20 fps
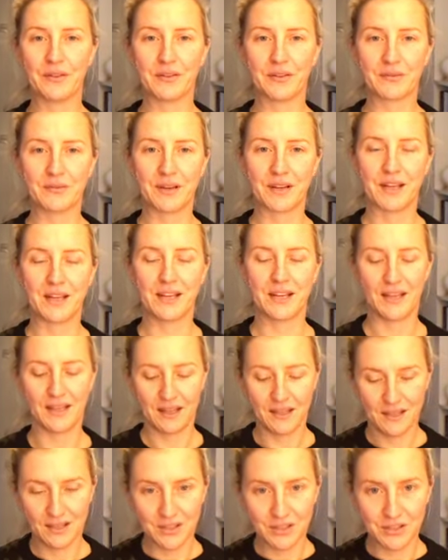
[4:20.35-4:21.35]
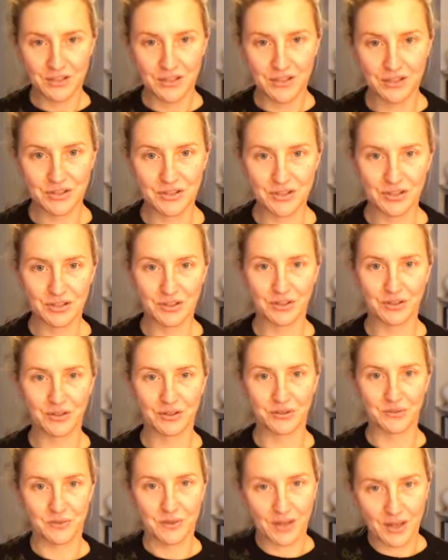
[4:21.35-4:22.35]
3,
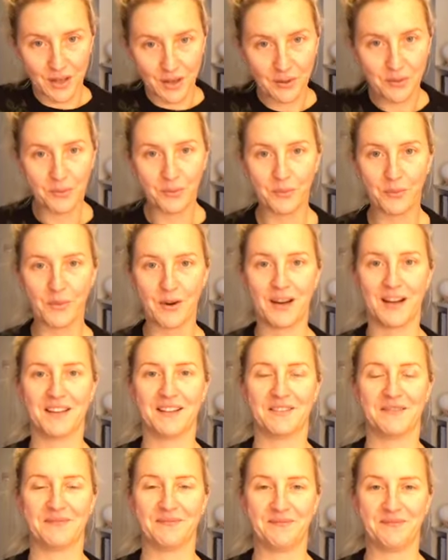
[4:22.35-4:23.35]
2, 1.